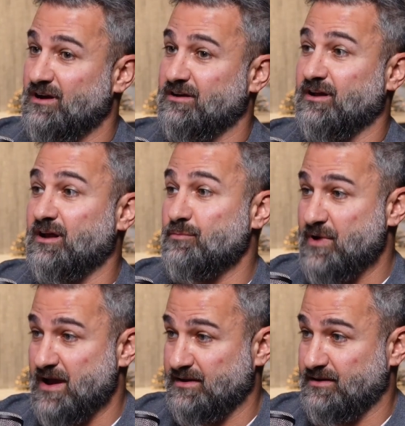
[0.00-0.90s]
in a
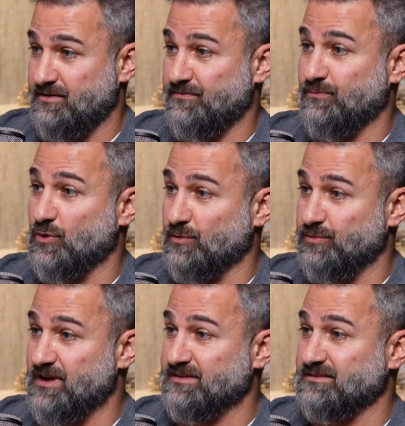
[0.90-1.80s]
competitive
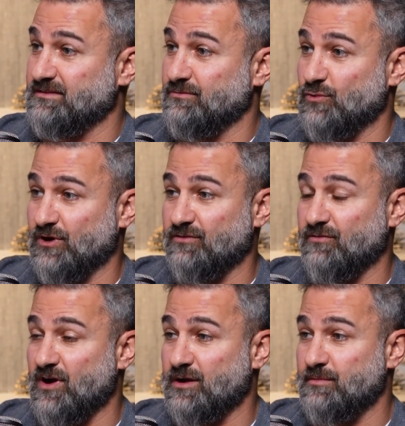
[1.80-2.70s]
workplace and in work
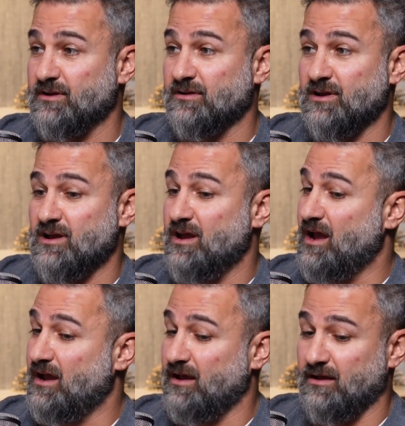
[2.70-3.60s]
environment?
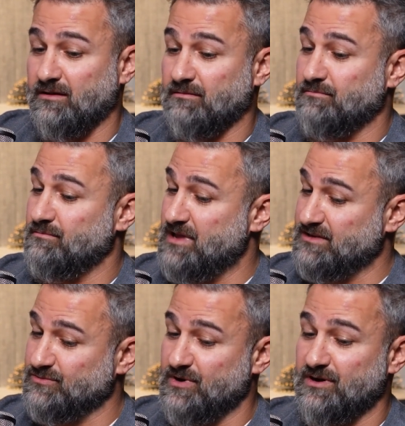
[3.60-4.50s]
And
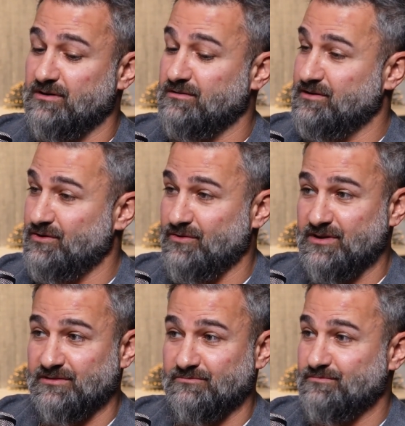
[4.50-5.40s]
that's where,
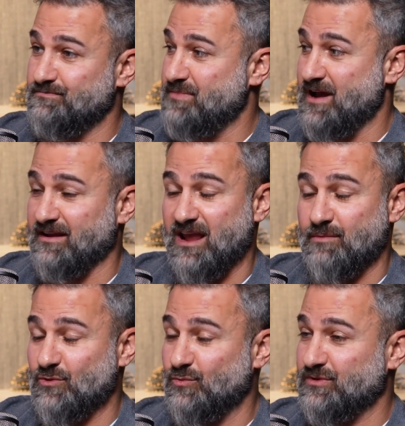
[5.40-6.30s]
I
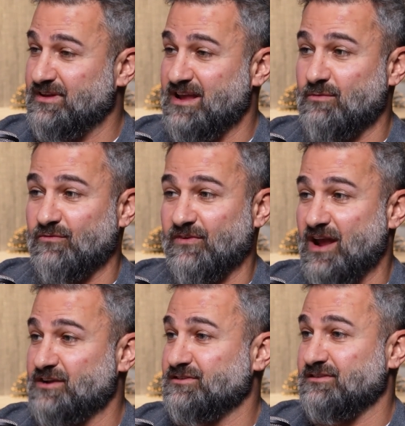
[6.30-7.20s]
came in with the
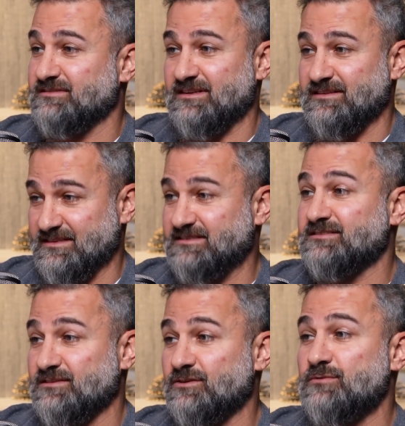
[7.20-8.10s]
gamification and said, this
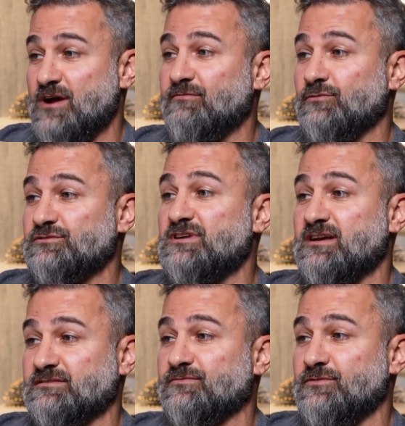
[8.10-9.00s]
is going to
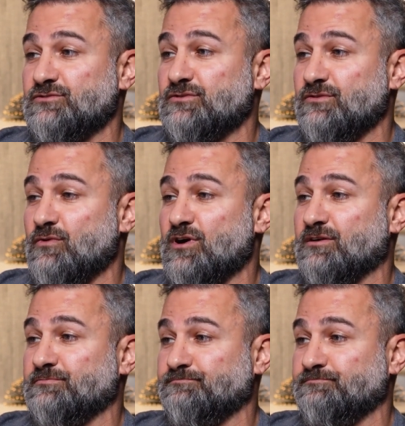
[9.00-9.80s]
revolutionize the future of work.